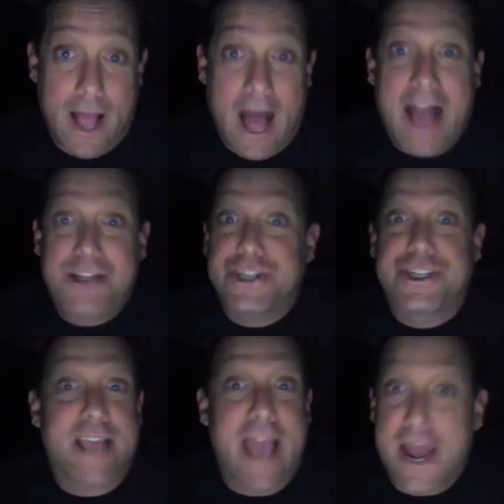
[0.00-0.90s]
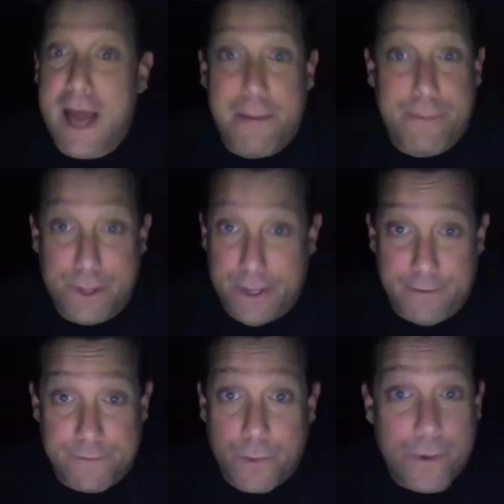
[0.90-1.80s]
I just cannot
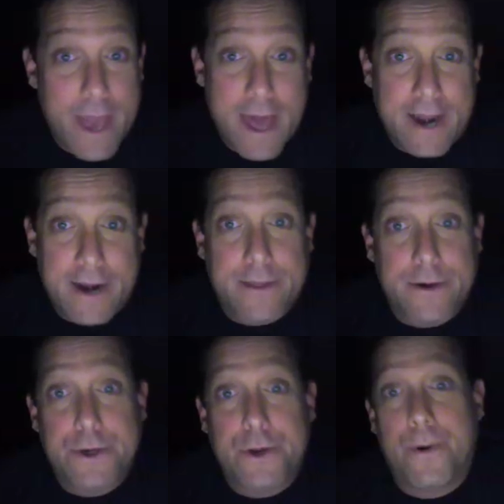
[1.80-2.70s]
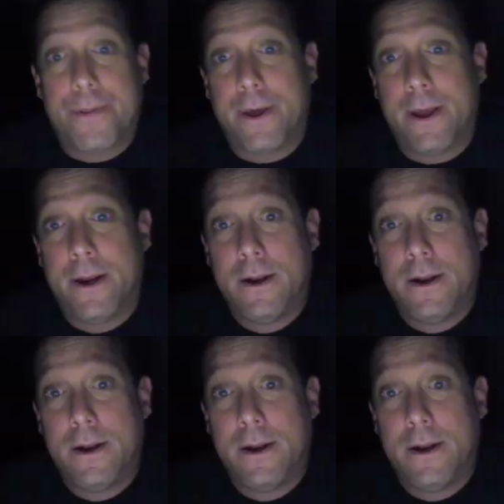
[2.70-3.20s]
believe that we had anything to do with it.